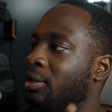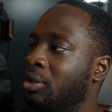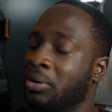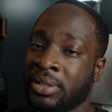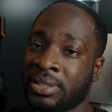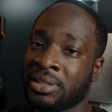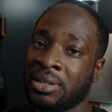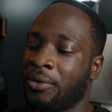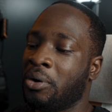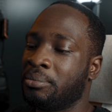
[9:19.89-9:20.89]
looks
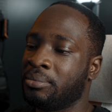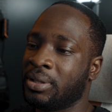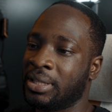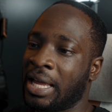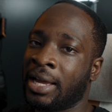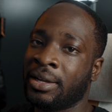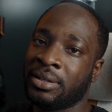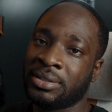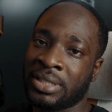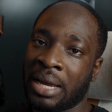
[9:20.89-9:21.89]
from that
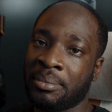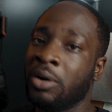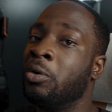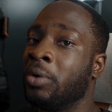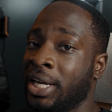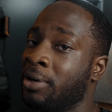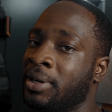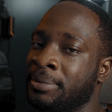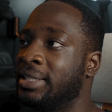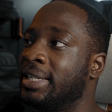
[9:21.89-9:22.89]
time or era.